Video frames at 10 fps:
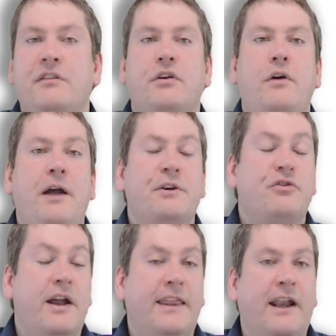So I would
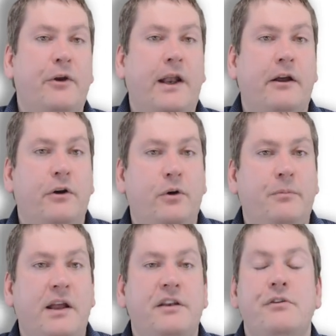try that out at
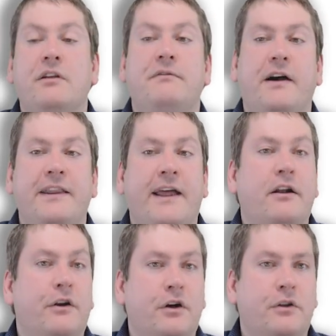home, and you can find
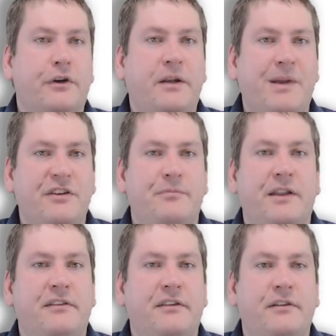that on our learning
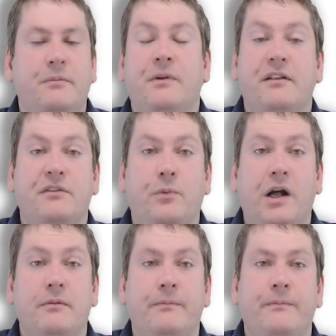management system as
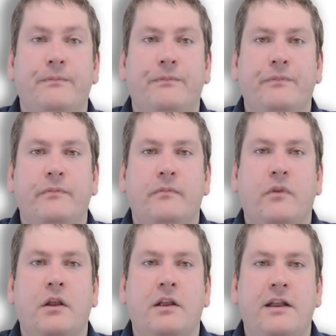well.
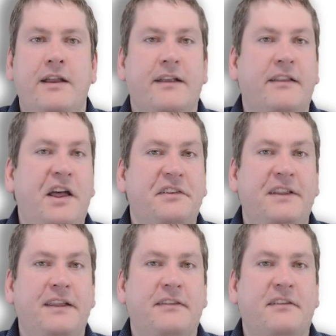And
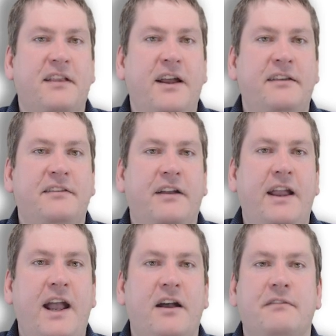lastly, in the slides,
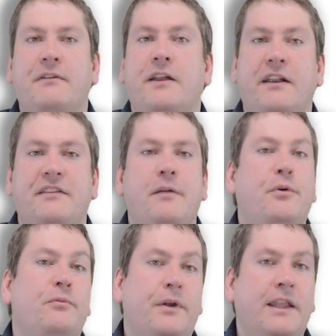I have an
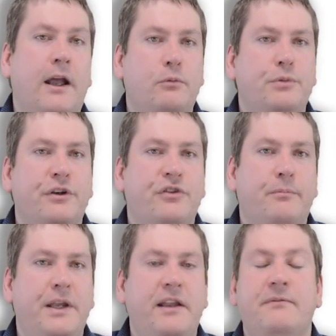example of what the output
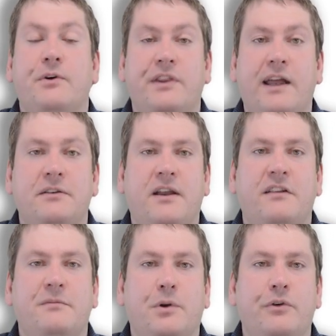should be for that
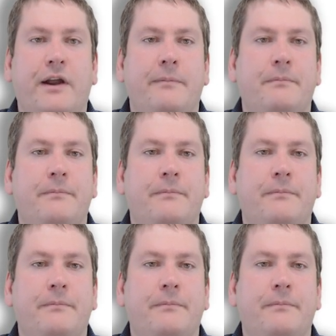test program.